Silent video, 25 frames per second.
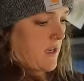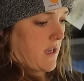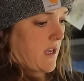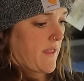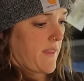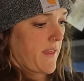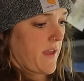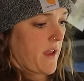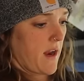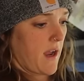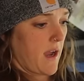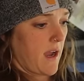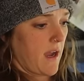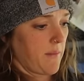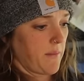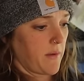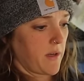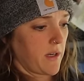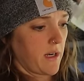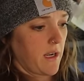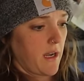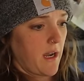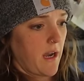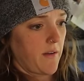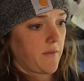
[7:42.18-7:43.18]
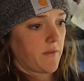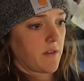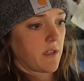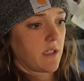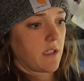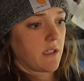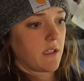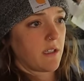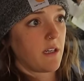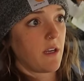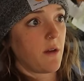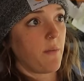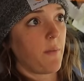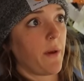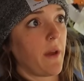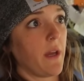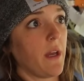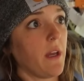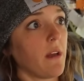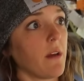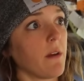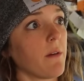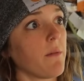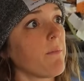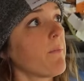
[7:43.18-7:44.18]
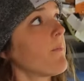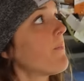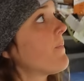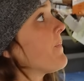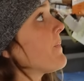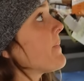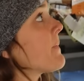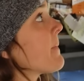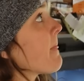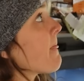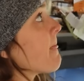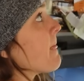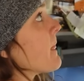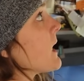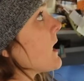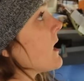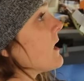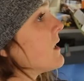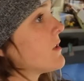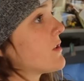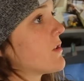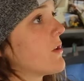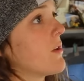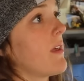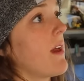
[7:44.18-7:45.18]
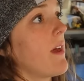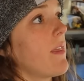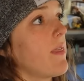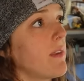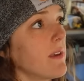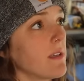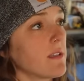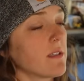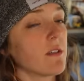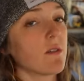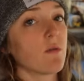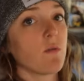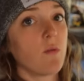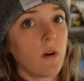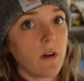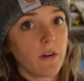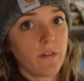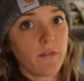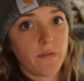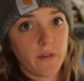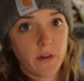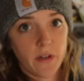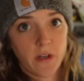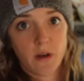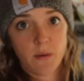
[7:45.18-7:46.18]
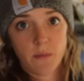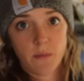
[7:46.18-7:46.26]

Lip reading: and then I'm gonna have to snip it so that this is 1 foot